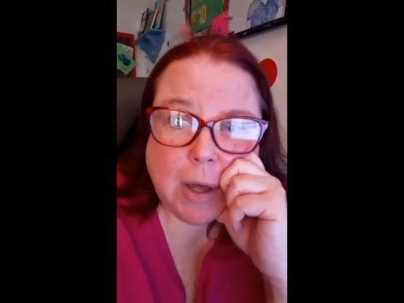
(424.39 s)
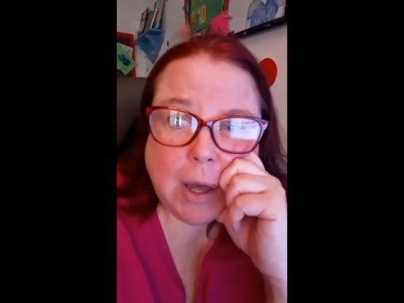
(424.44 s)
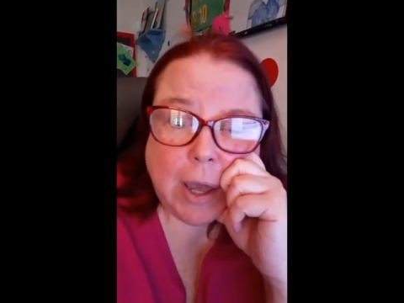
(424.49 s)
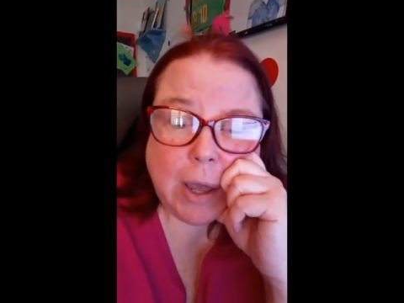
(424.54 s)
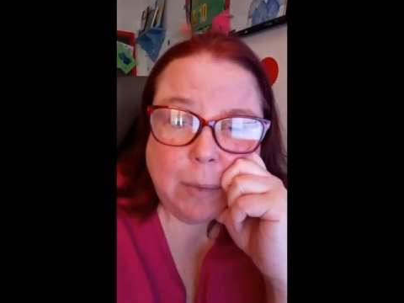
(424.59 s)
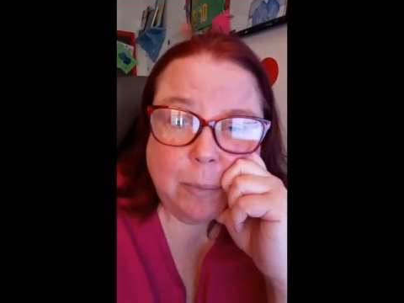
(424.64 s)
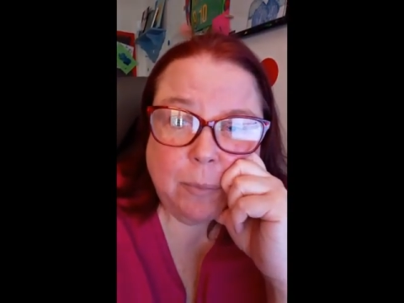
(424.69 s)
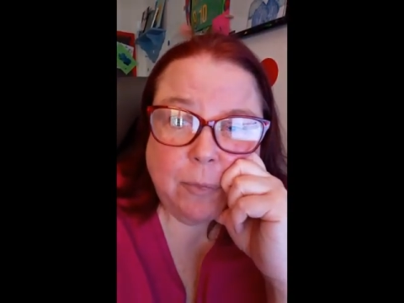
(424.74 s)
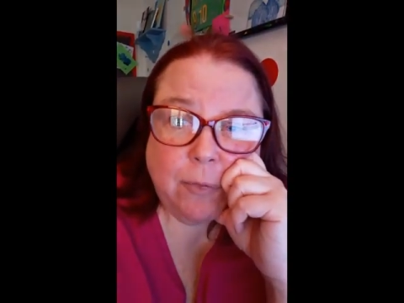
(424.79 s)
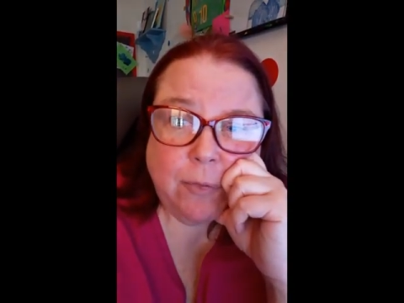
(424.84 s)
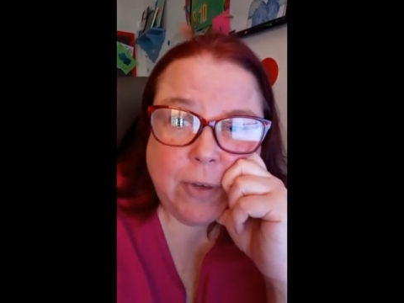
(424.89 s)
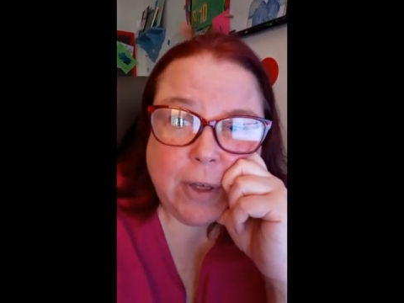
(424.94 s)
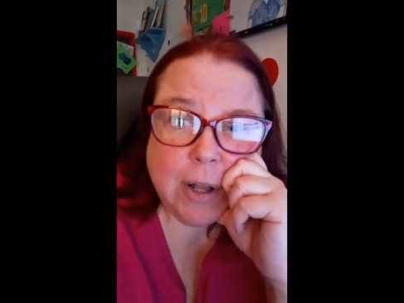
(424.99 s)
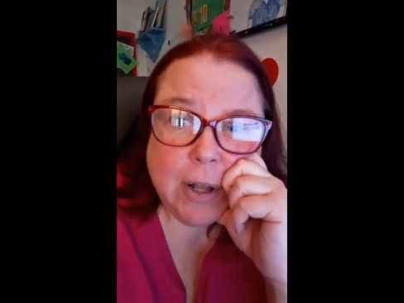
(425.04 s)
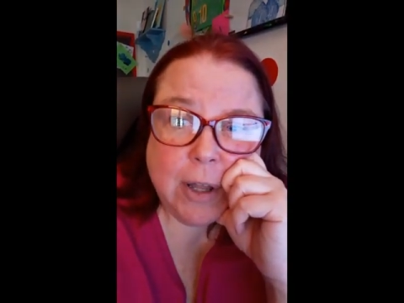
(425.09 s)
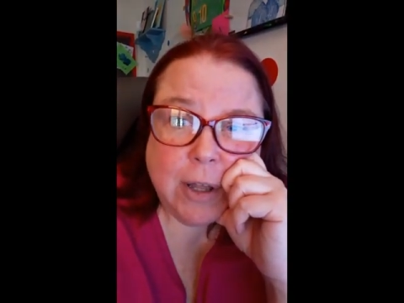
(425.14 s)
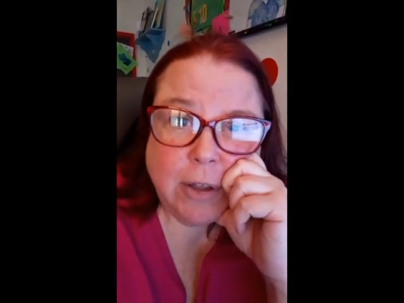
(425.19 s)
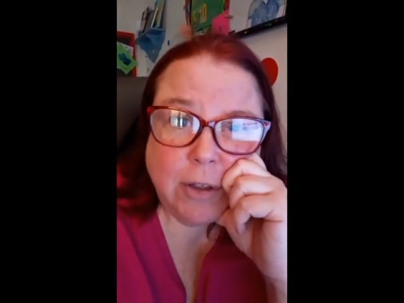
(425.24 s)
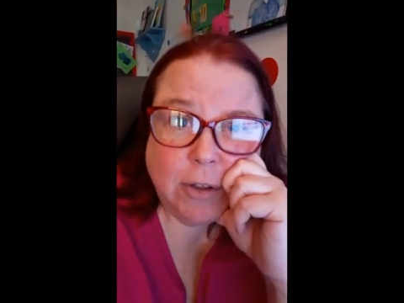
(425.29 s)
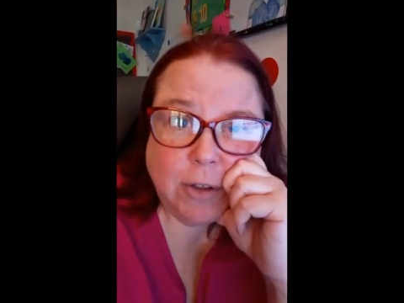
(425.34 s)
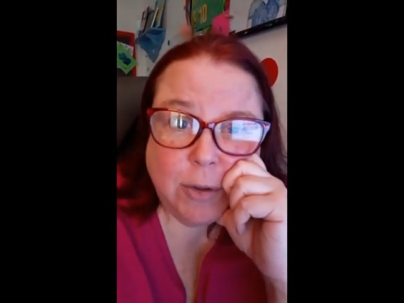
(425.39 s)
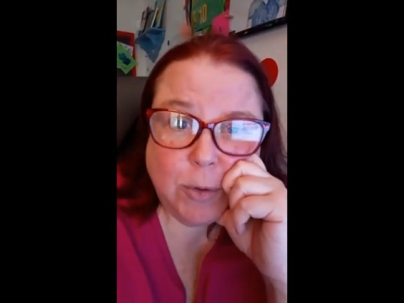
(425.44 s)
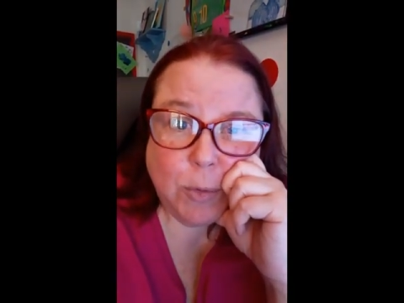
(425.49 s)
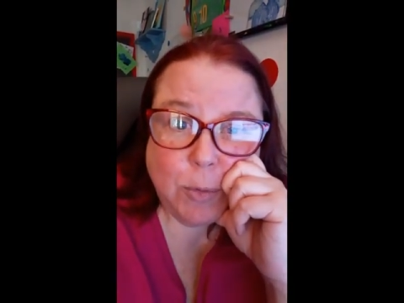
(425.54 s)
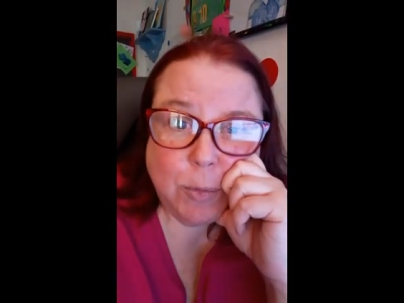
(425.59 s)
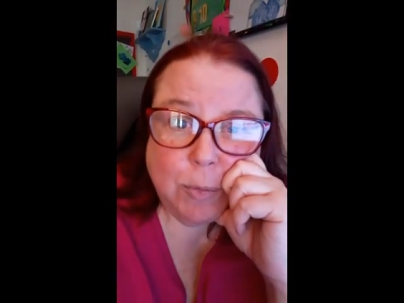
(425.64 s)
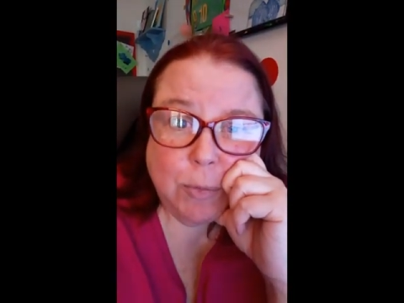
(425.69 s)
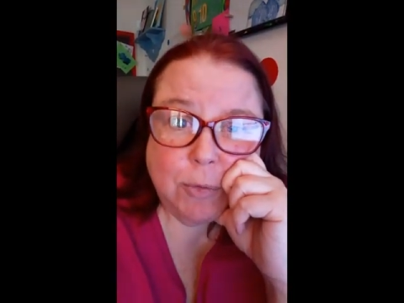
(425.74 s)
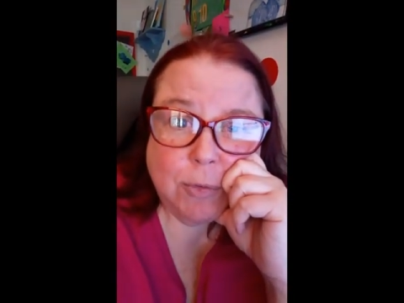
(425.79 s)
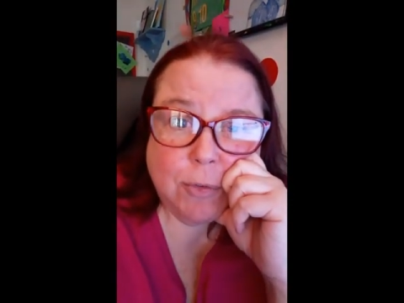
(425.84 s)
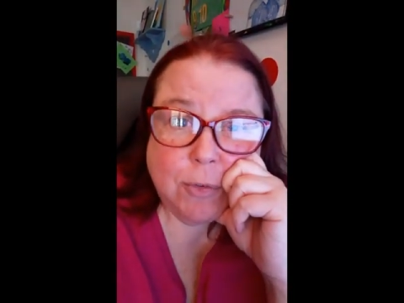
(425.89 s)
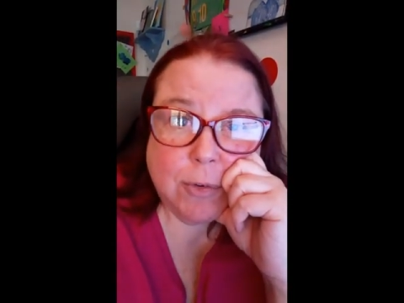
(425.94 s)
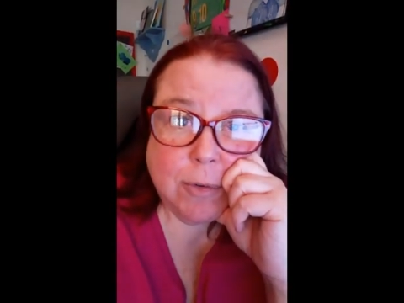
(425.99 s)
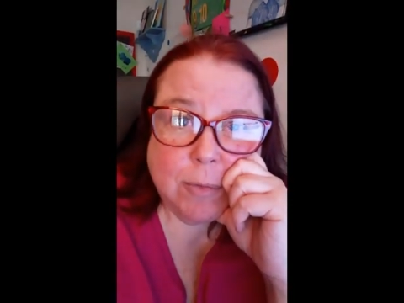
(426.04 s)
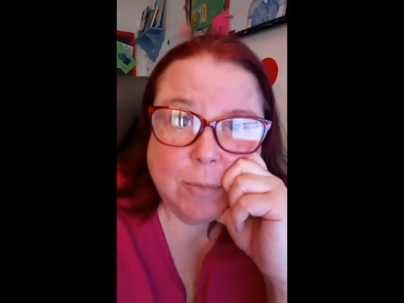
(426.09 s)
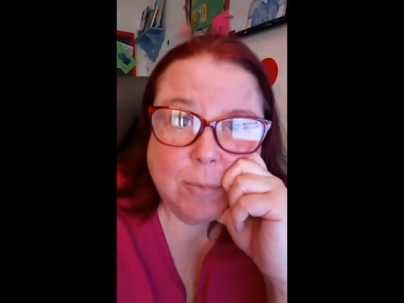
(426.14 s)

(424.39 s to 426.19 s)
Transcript: I'm feeling used.